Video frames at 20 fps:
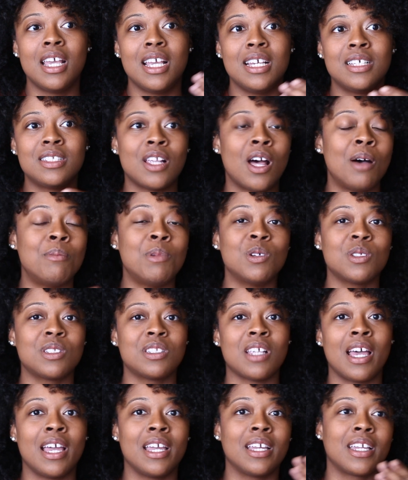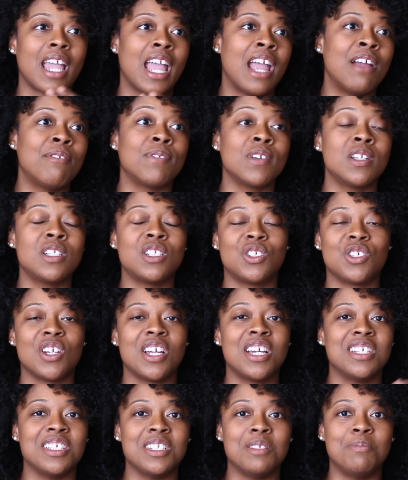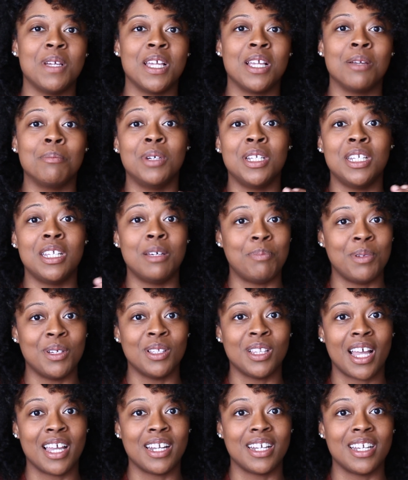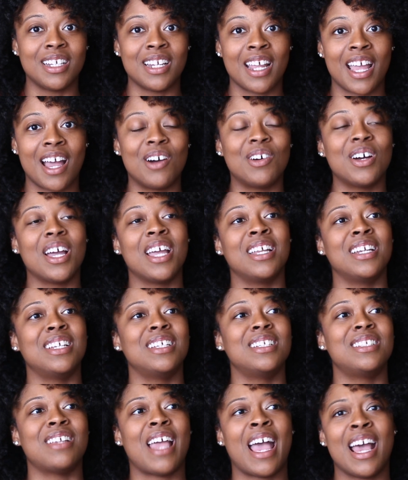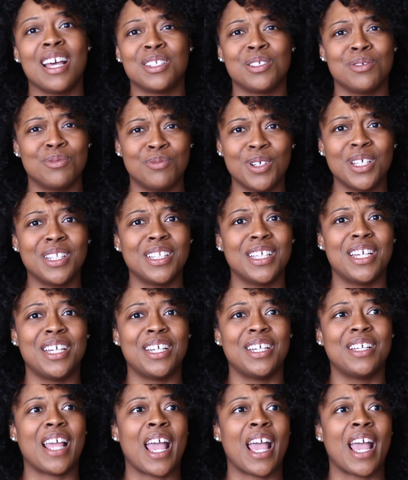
it's almost like every strand is being manipulated now and it has really